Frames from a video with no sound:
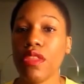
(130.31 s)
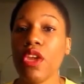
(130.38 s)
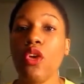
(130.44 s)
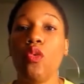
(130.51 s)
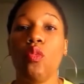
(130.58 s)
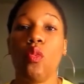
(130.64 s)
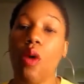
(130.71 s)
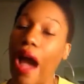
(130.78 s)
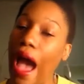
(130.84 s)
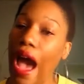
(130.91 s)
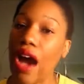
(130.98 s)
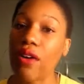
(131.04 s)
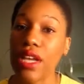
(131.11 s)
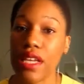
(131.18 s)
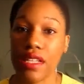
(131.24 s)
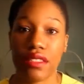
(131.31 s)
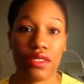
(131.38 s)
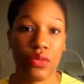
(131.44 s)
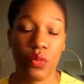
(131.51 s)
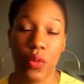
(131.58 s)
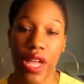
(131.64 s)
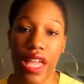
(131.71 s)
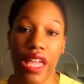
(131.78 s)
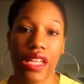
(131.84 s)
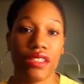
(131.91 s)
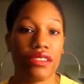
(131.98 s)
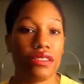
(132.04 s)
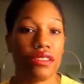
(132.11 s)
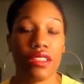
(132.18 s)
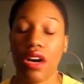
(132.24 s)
while it's wet.